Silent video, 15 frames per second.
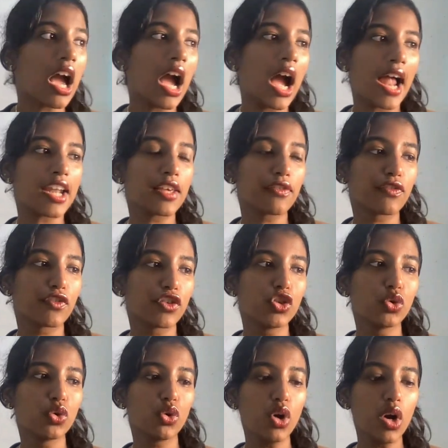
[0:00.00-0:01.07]
And if
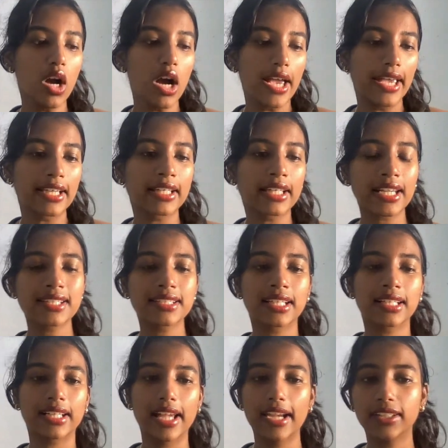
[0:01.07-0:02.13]
you increase the
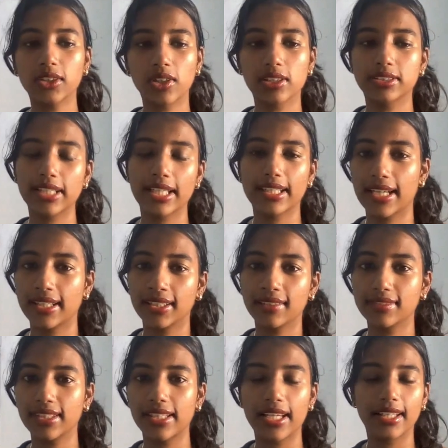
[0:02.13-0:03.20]
rate also at the end of
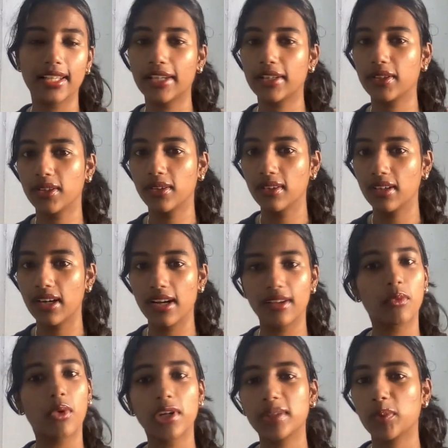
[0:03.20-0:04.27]
the day, like,
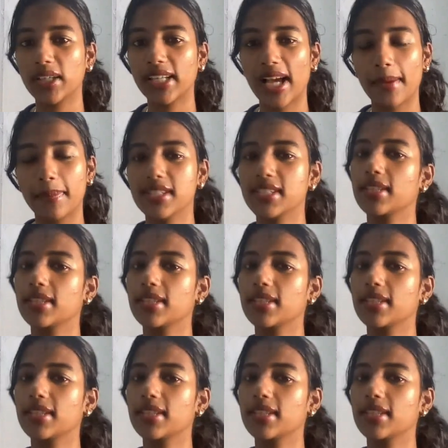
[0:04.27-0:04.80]
what happens?